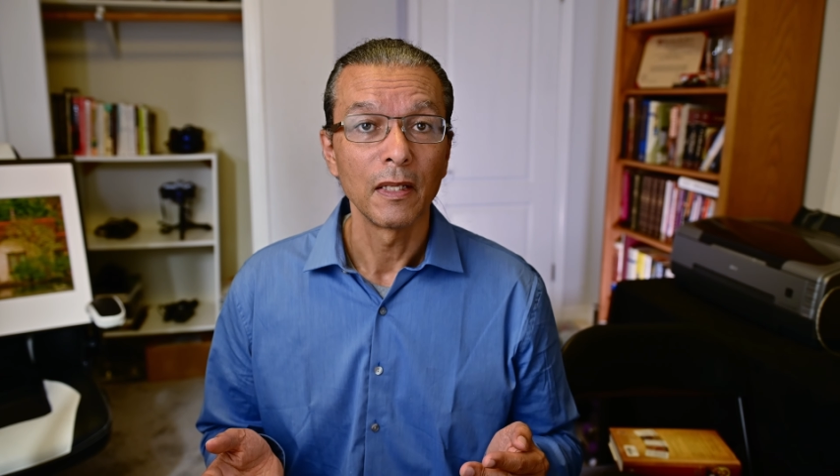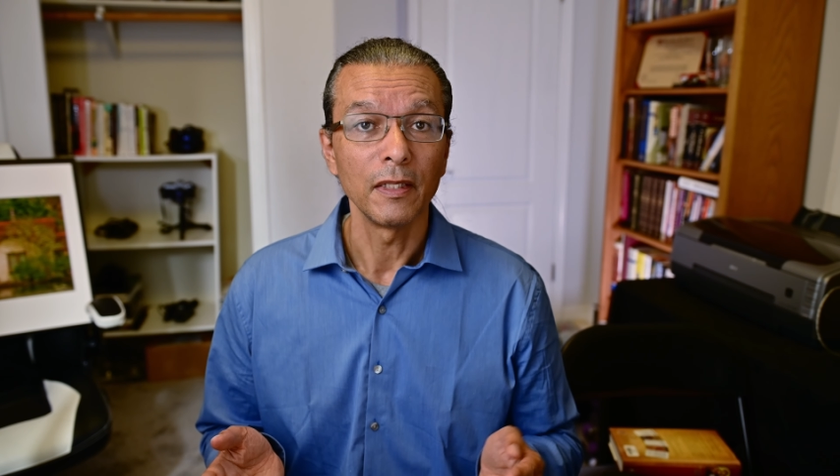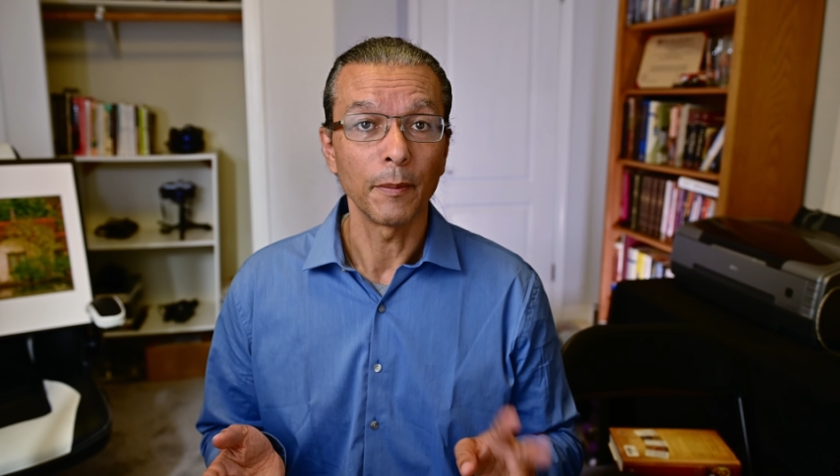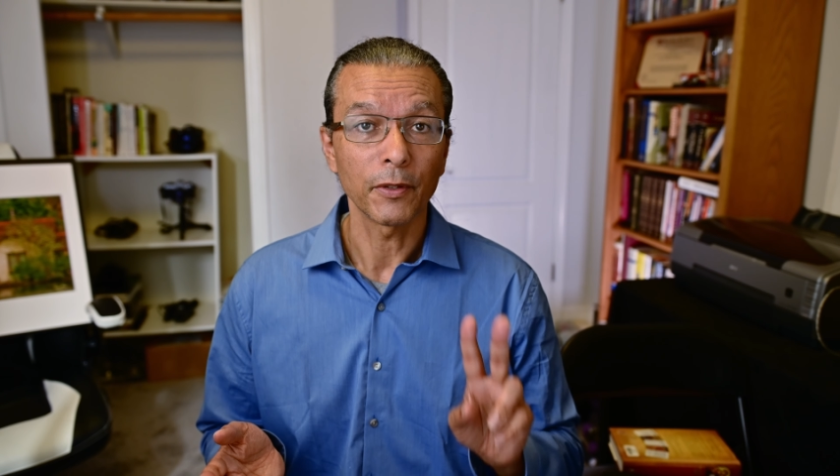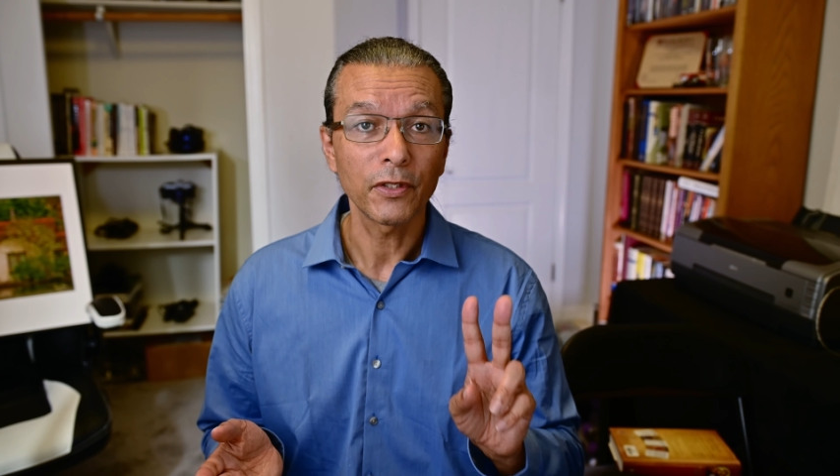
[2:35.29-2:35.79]

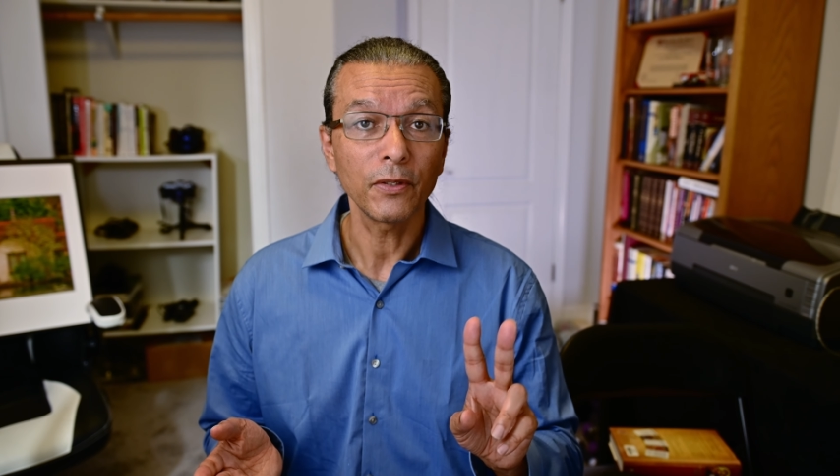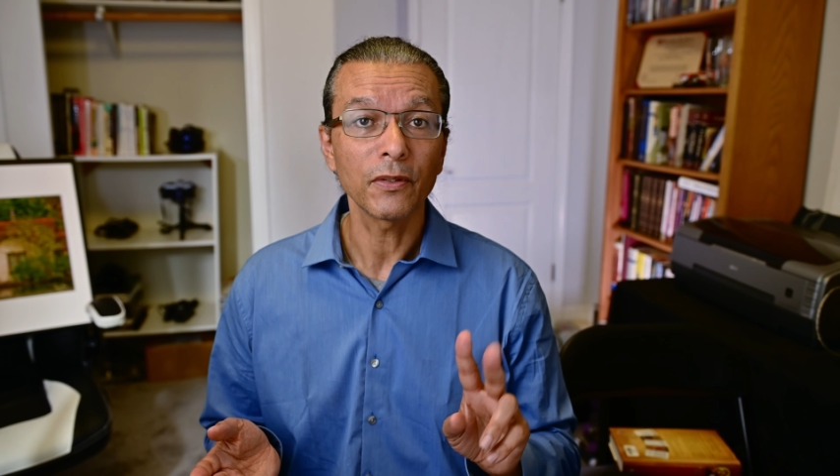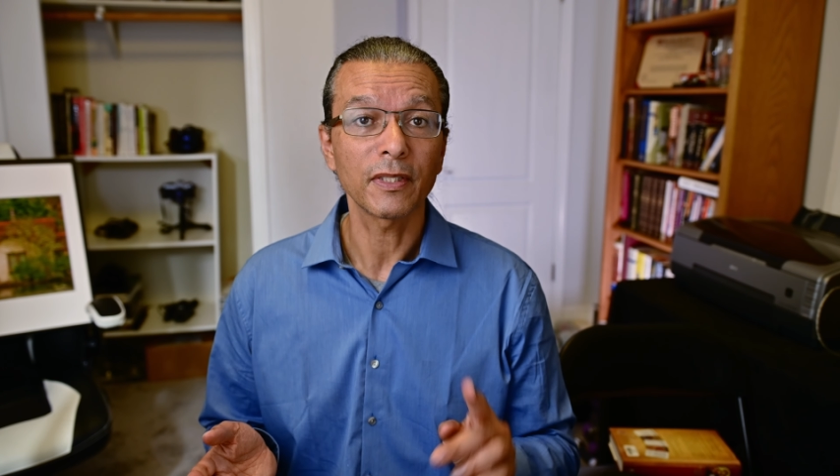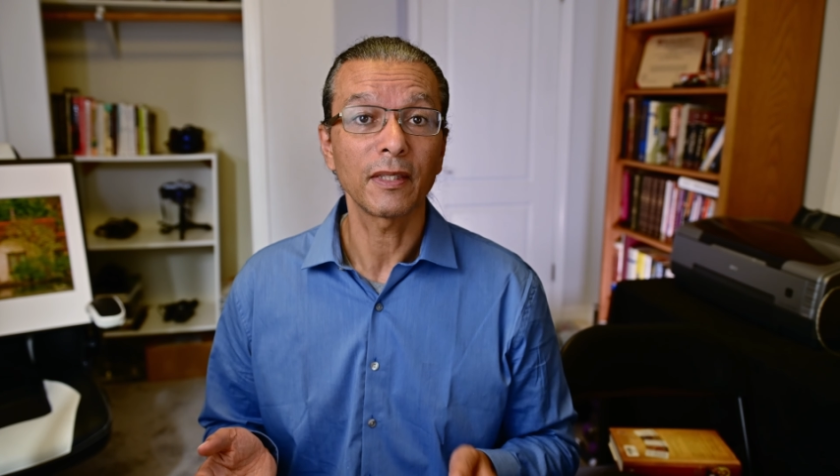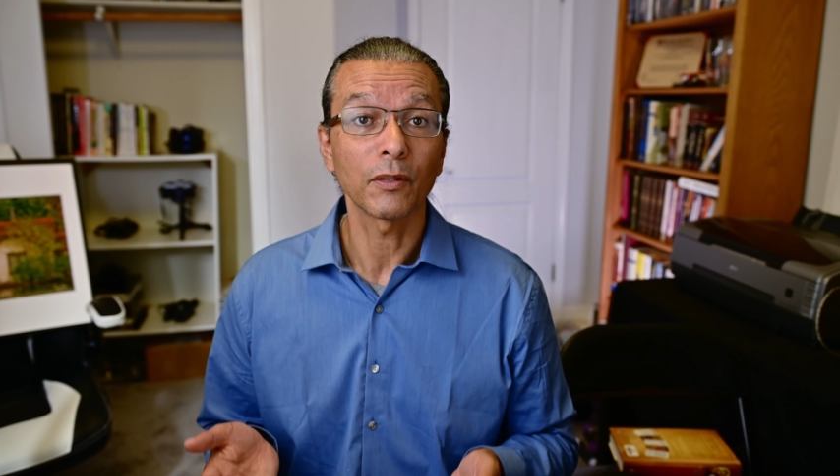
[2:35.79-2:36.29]
Number 2
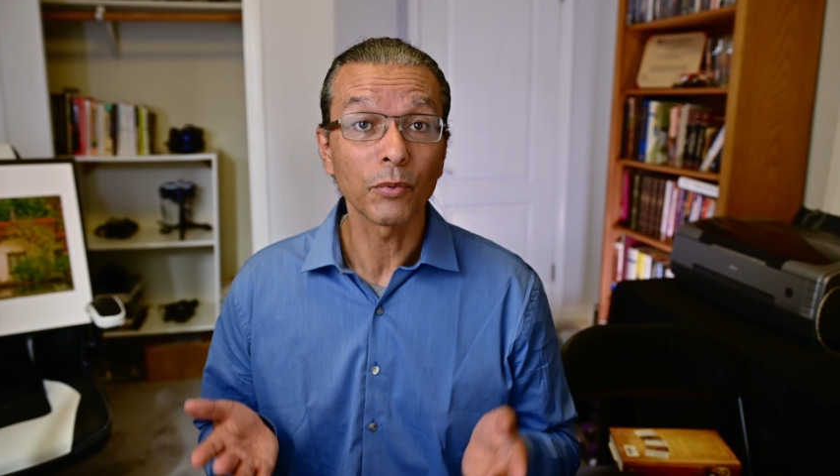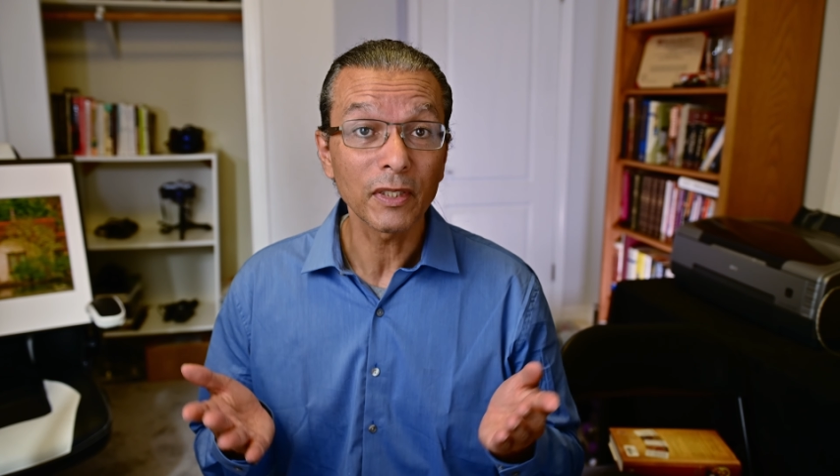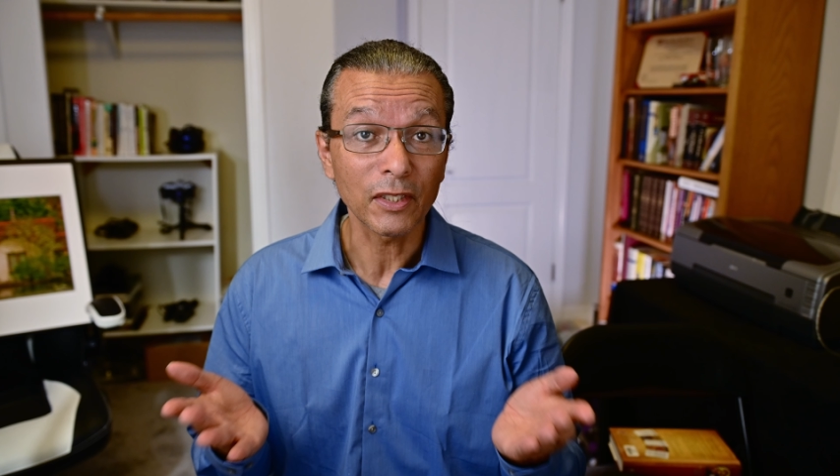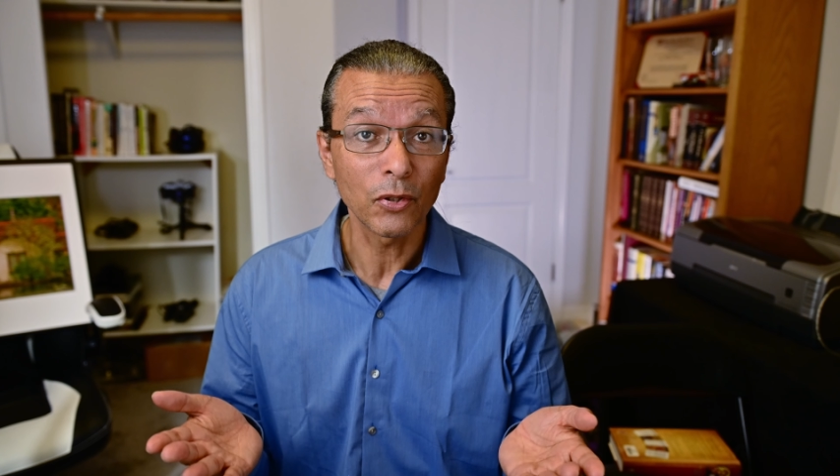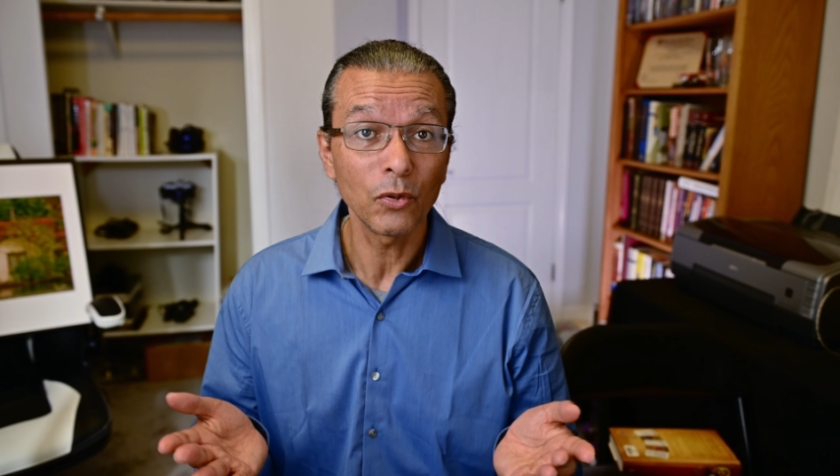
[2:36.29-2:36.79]
is that there are
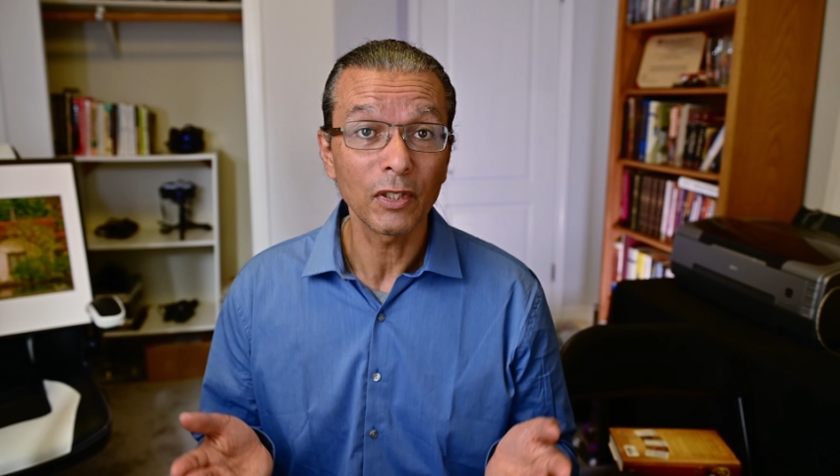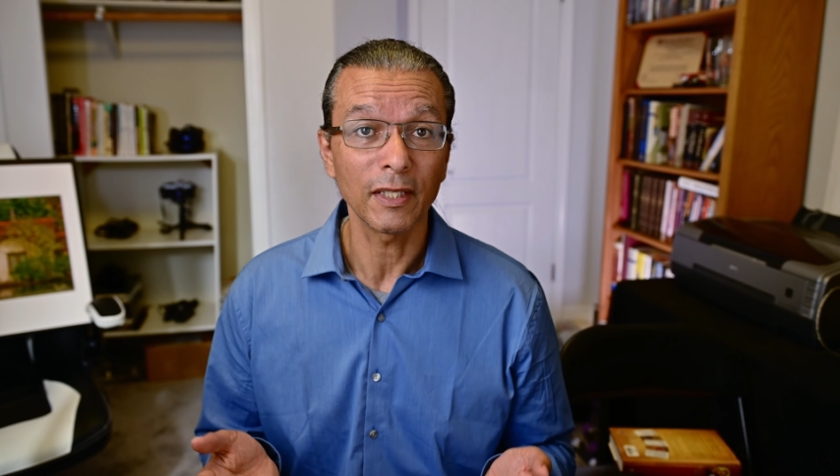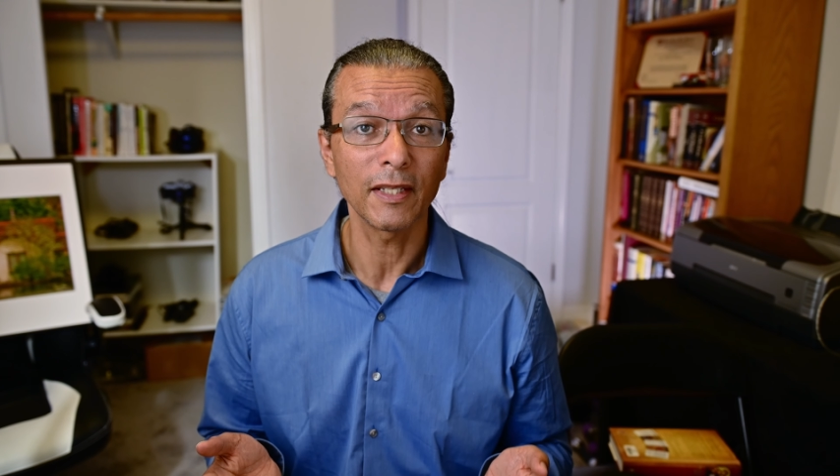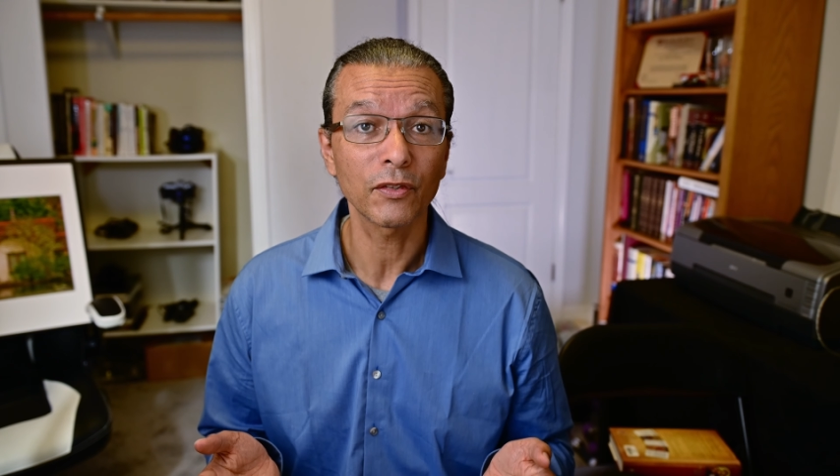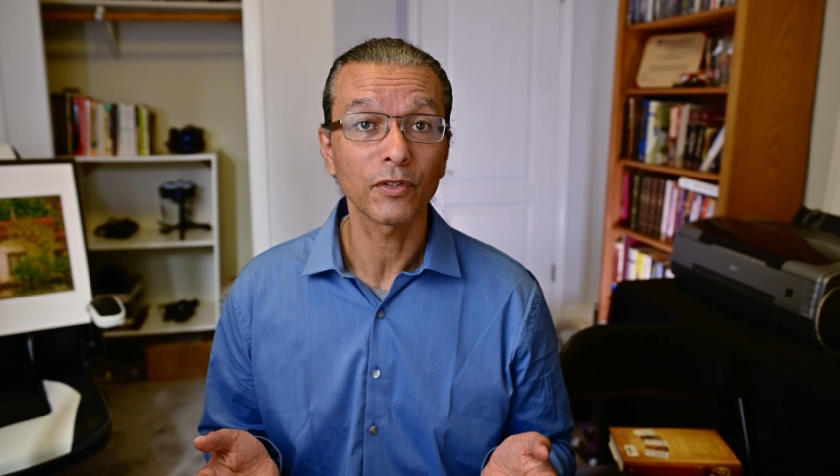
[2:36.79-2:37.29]
really cool
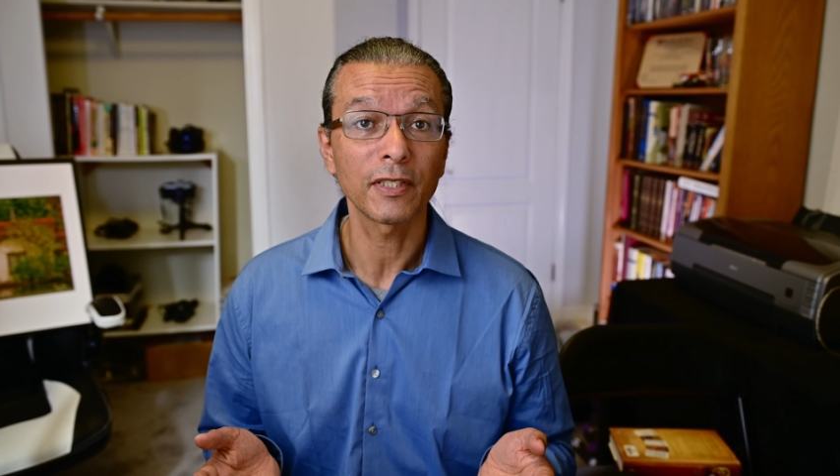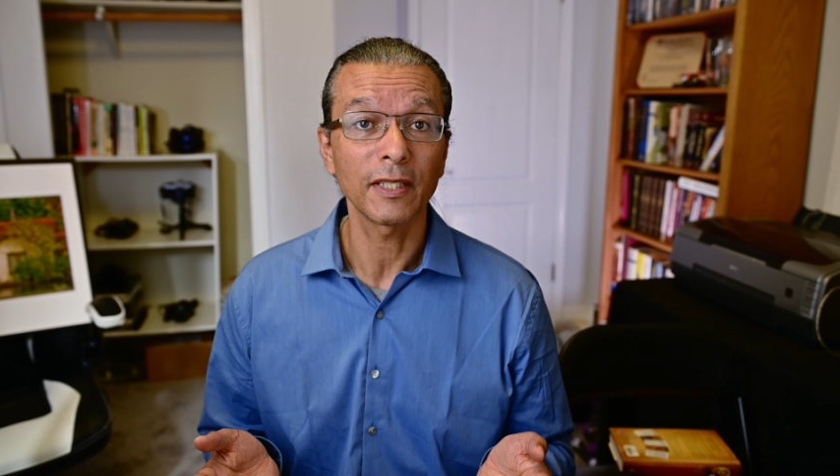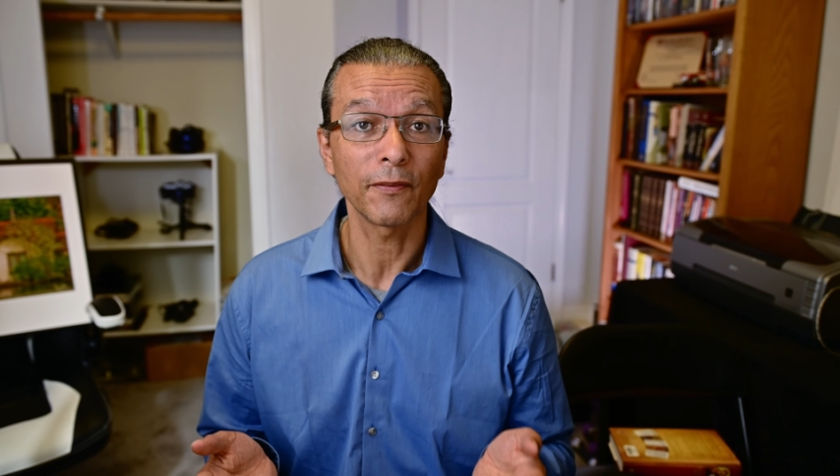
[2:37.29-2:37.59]
and interesting